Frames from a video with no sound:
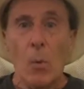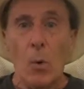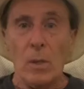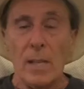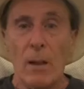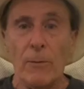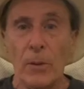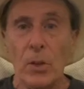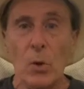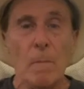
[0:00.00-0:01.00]
works out
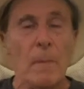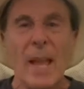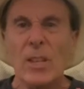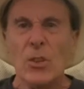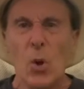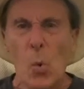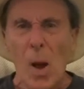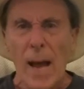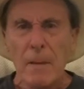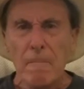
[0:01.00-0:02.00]
for you. And you know
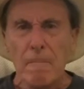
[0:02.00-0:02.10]
what?